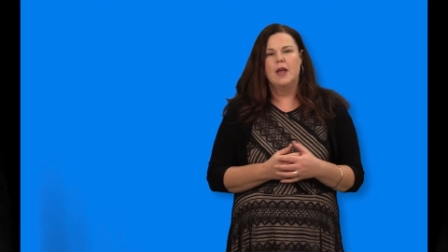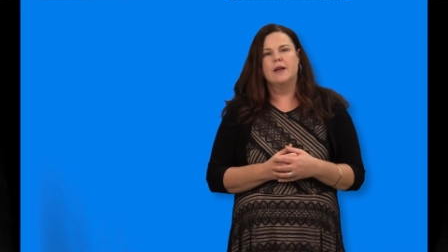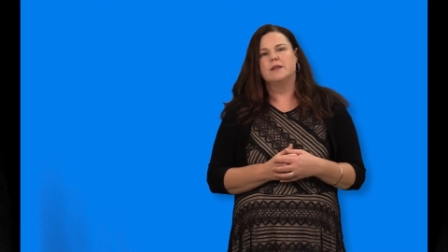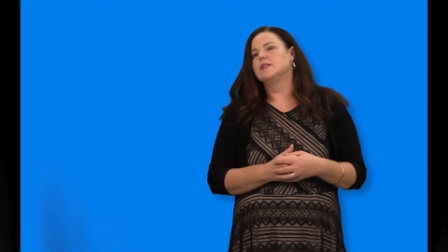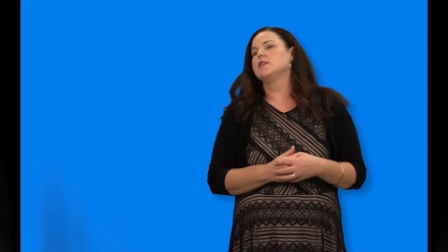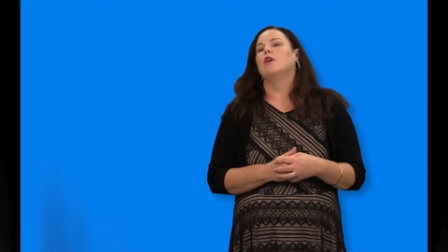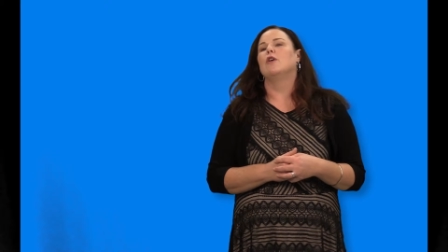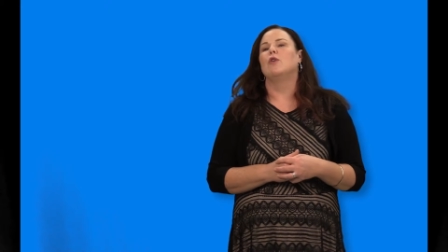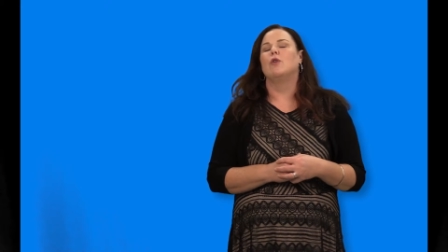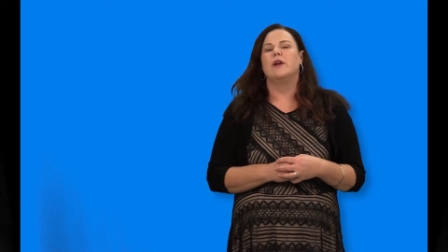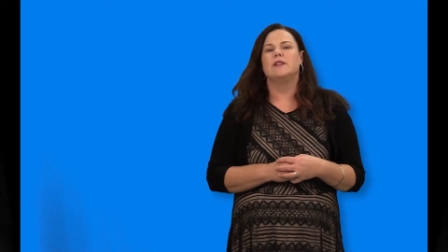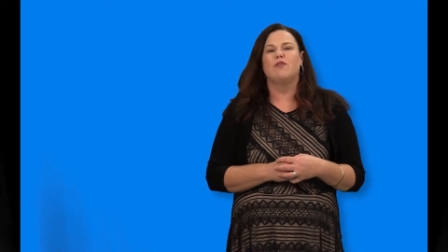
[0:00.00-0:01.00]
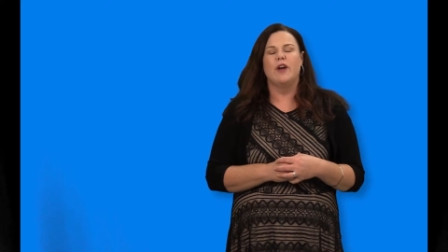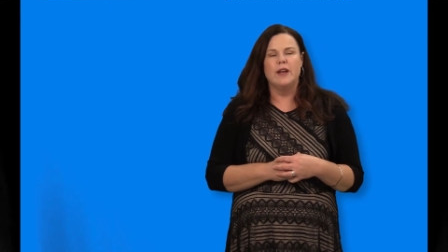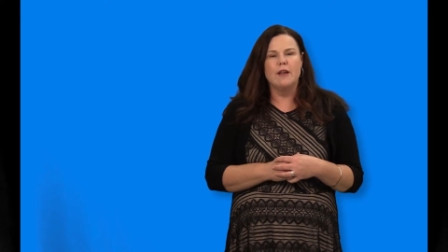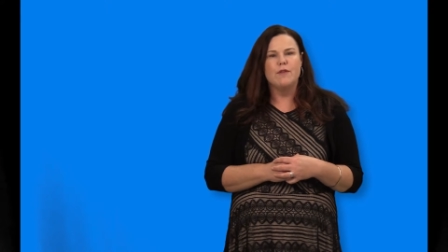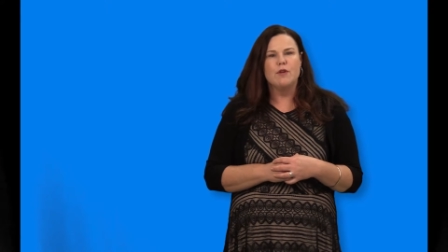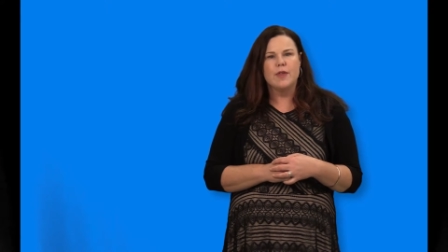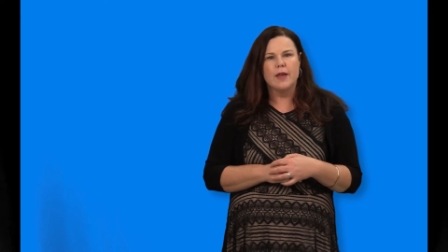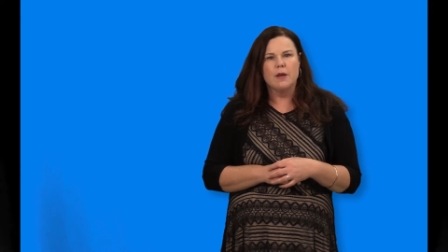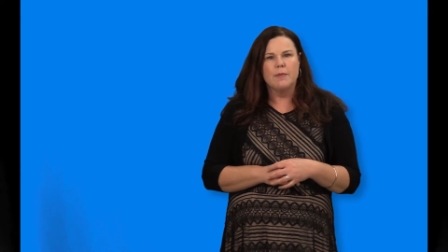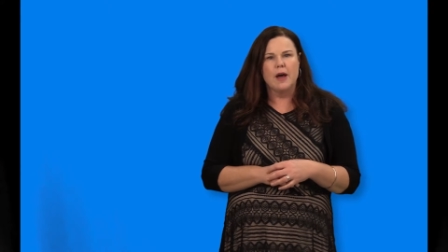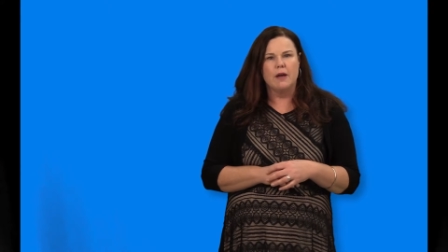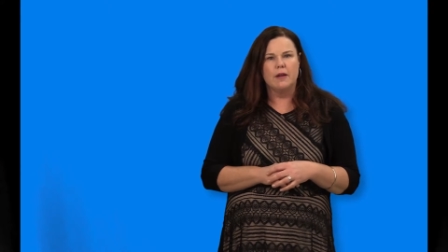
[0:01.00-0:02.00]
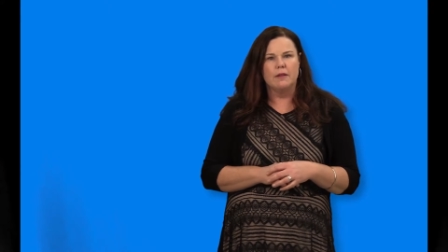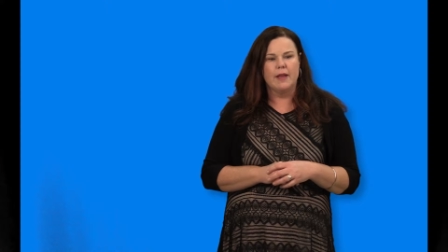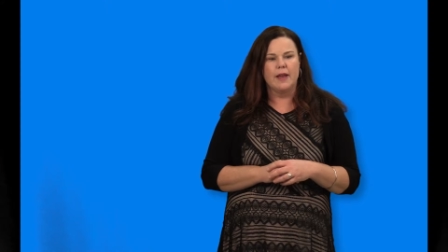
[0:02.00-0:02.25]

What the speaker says: And so it's funny if you think about it,